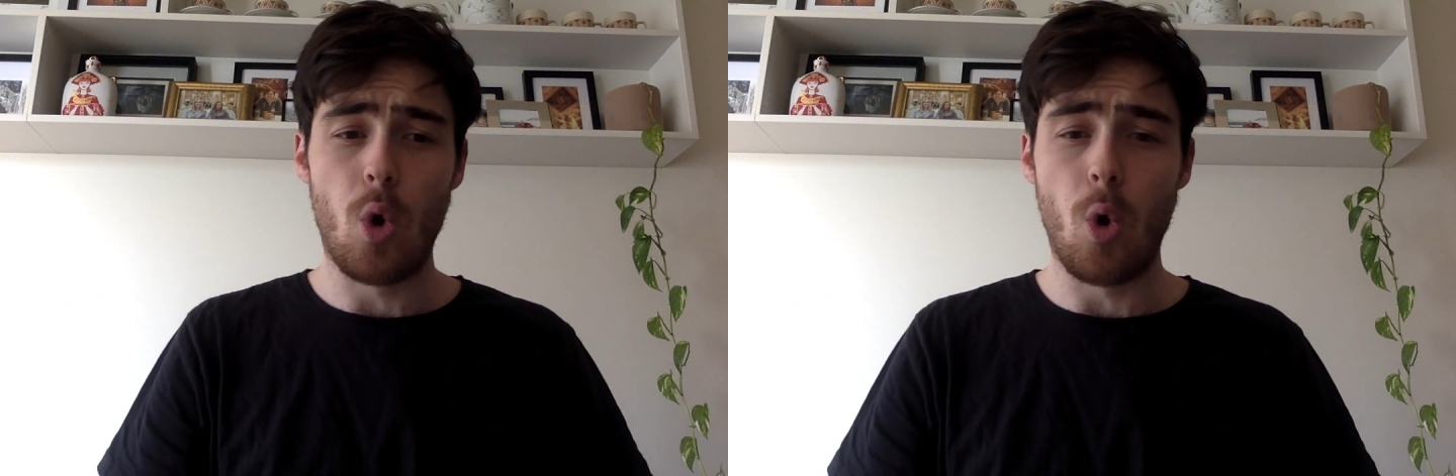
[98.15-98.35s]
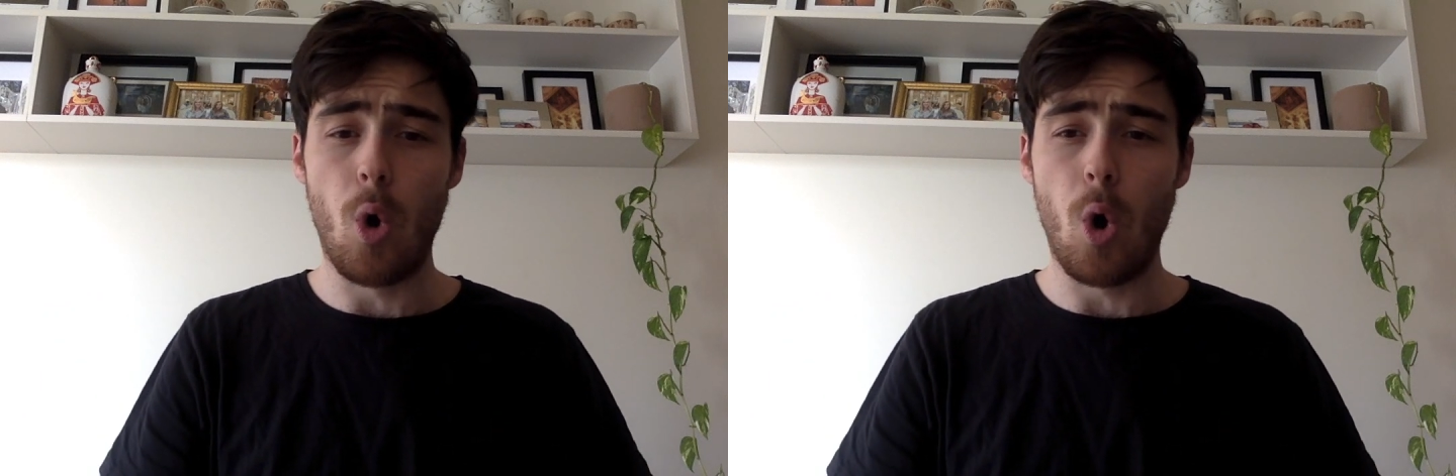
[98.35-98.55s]

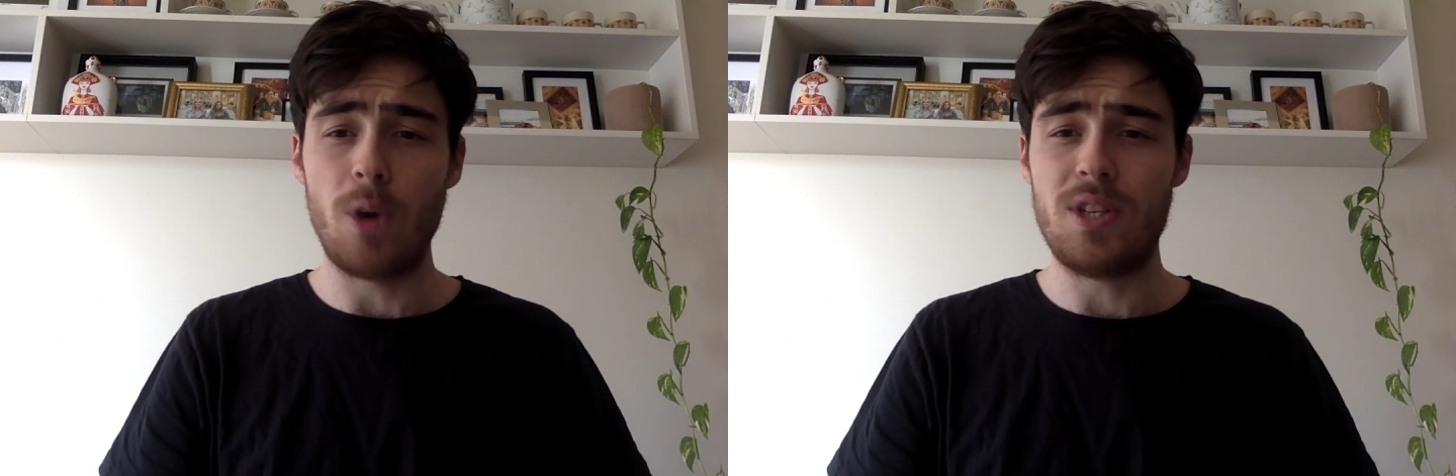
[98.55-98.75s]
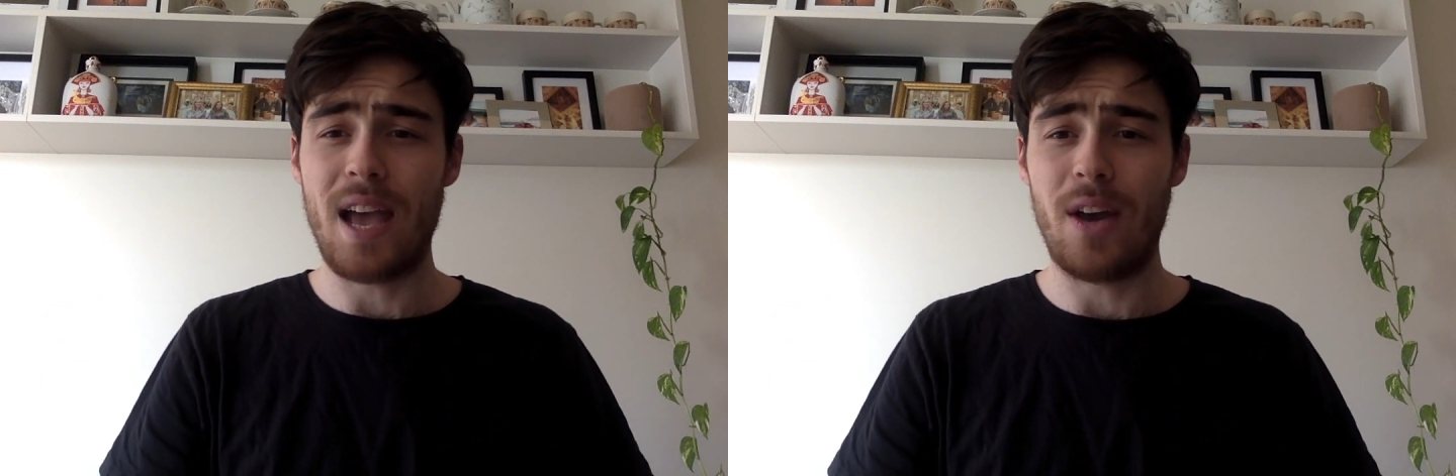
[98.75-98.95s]
or
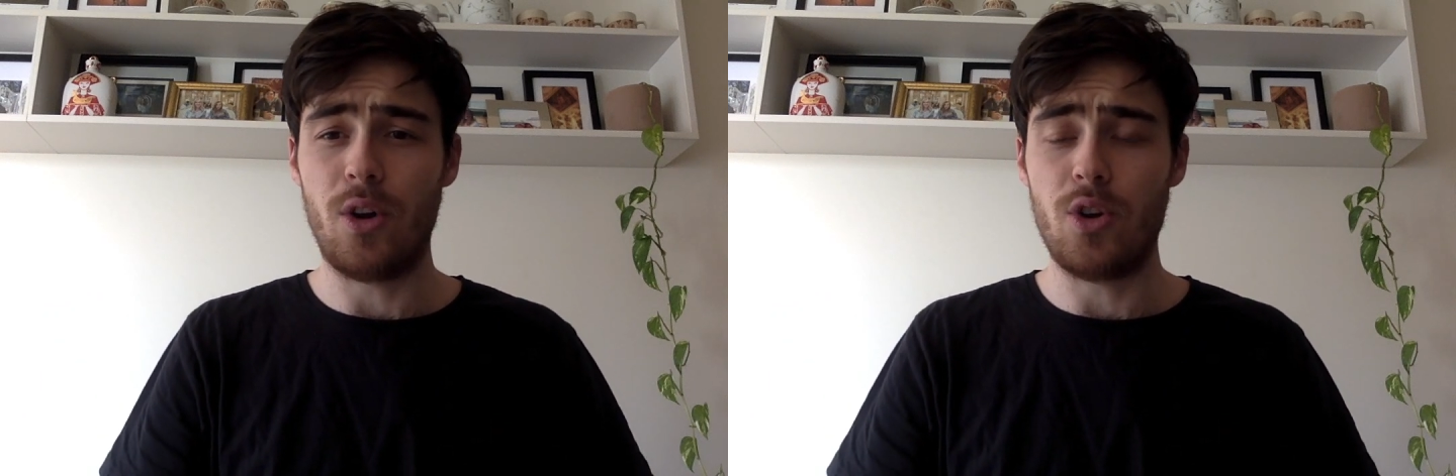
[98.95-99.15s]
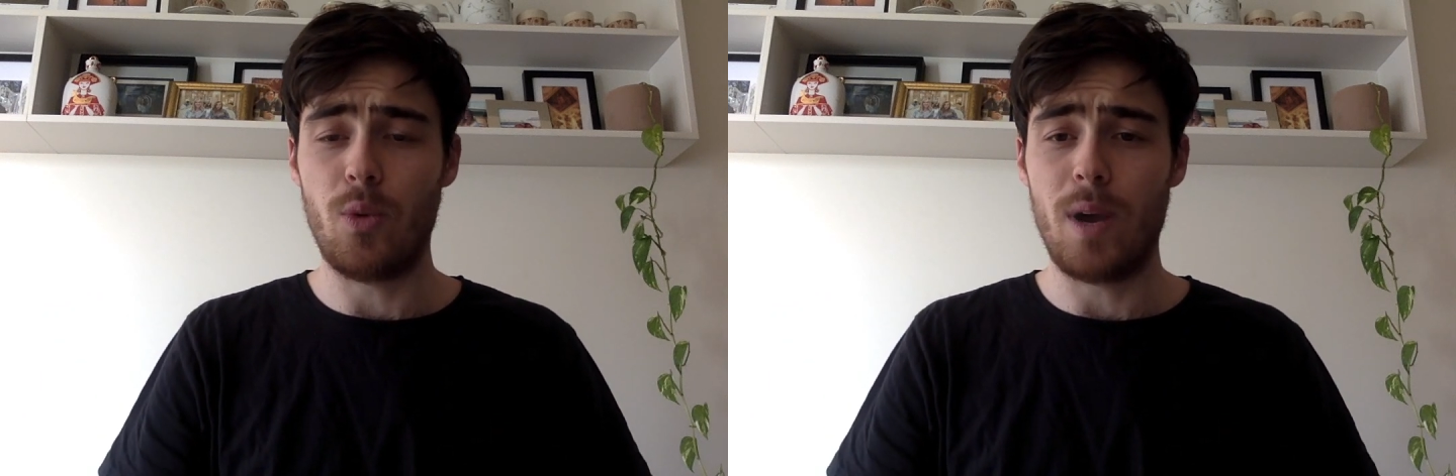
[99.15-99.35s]
down
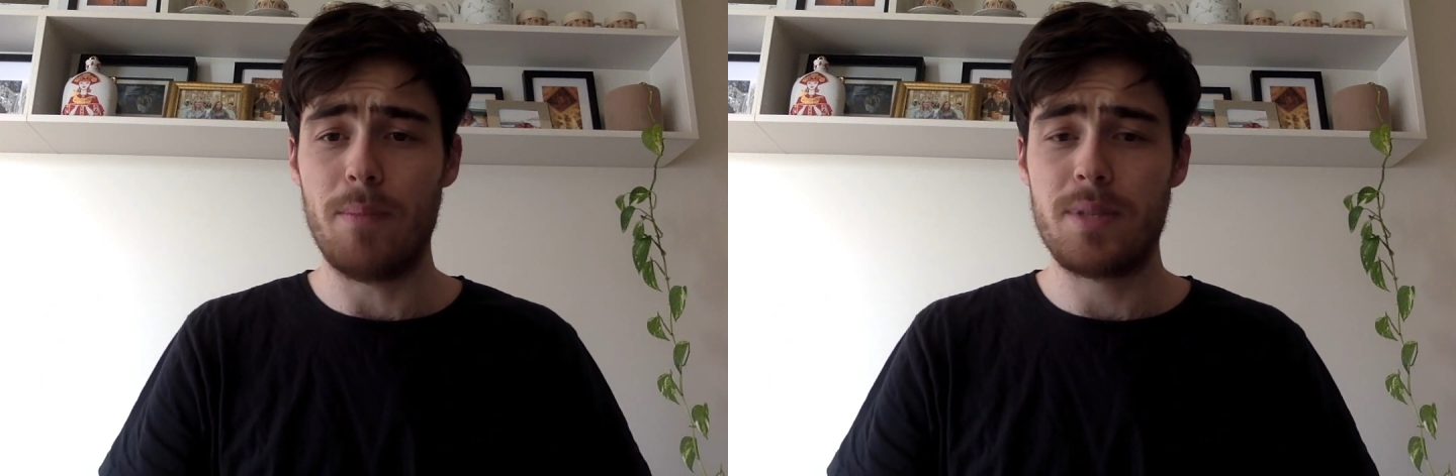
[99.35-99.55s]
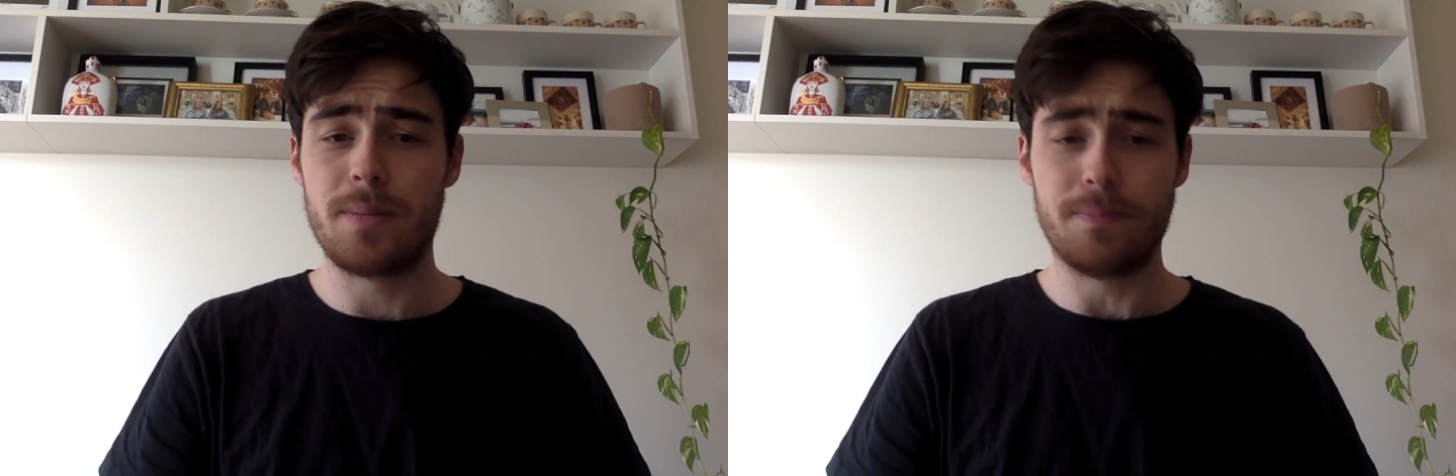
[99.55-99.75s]
on your
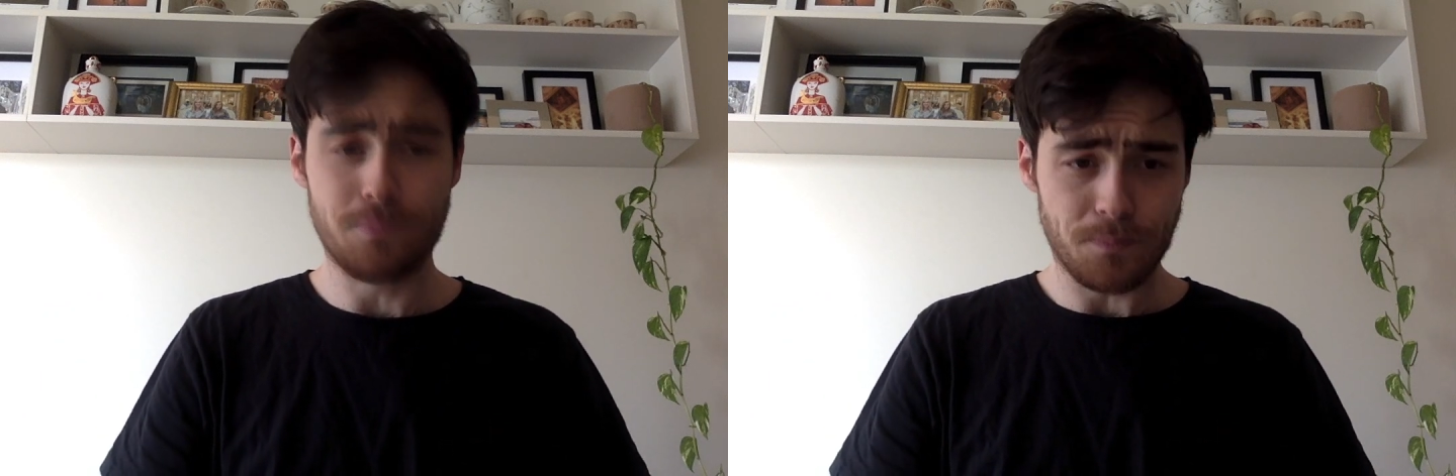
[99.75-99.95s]
ribs.